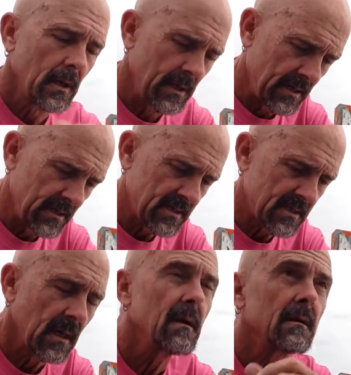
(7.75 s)
It
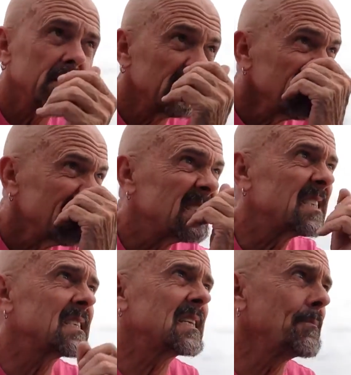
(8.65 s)
is
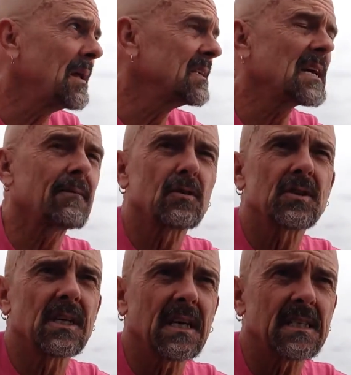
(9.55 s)
10 minutes after
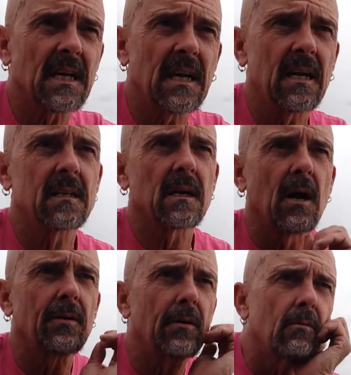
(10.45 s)
6, and it is
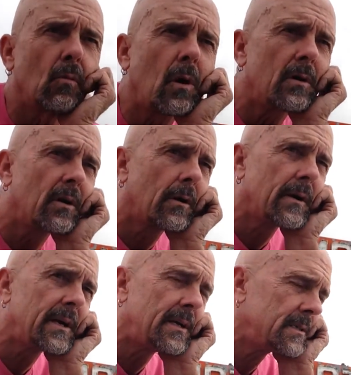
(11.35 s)
101
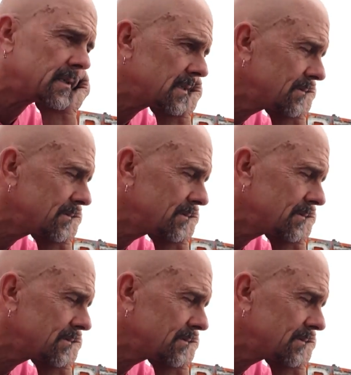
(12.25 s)
degrees.